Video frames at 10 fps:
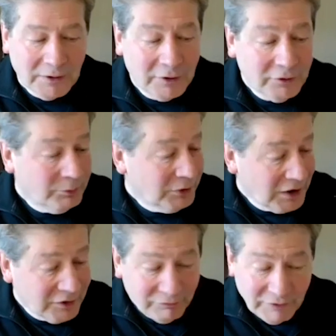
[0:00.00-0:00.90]
Arguably,
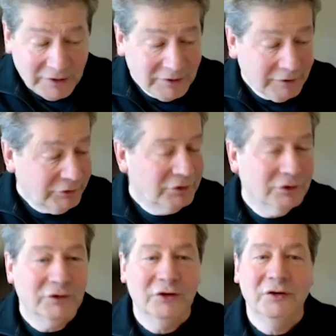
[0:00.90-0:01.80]
it's very
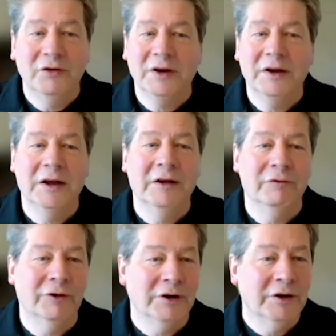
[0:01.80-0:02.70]
difficult to do
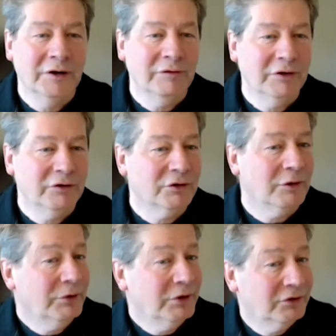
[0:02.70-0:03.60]
that for an individual
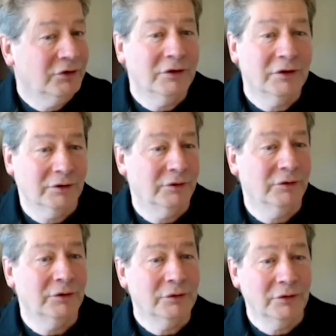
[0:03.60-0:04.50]
company to do that on
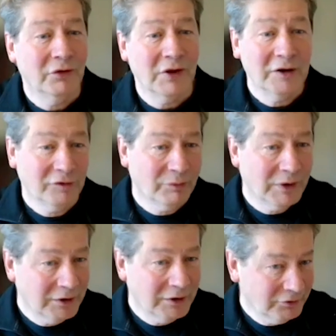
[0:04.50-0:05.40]
their own. That's
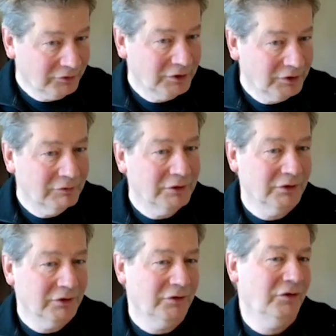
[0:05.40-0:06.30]
why there's a kind
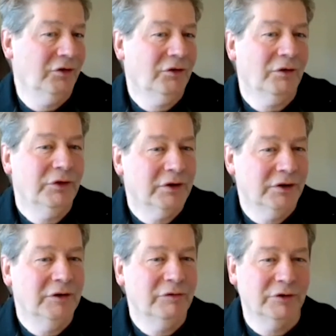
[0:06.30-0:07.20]
of there's often a
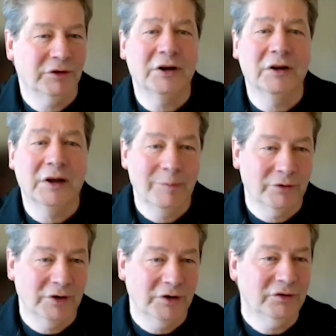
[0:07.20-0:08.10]
need for
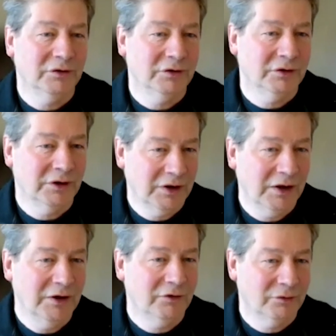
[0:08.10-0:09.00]
collaboration and
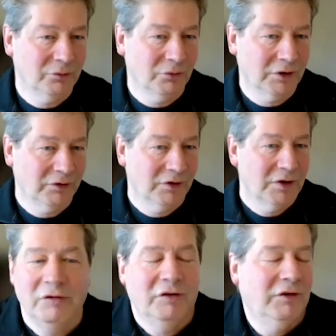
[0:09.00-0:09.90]
engaging with
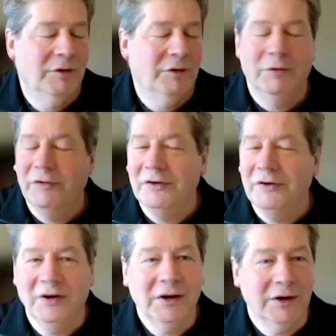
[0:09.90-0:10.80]
sustainable
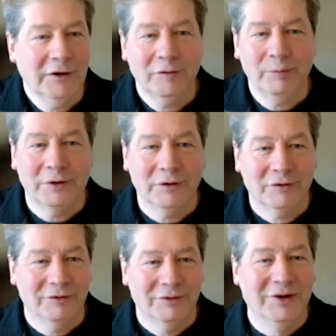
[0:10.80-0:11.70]
fintech
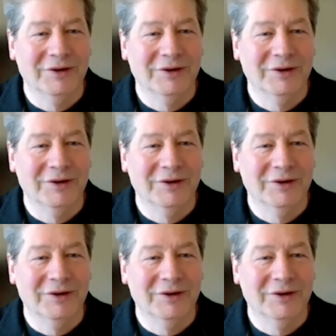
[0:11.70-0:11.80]
experts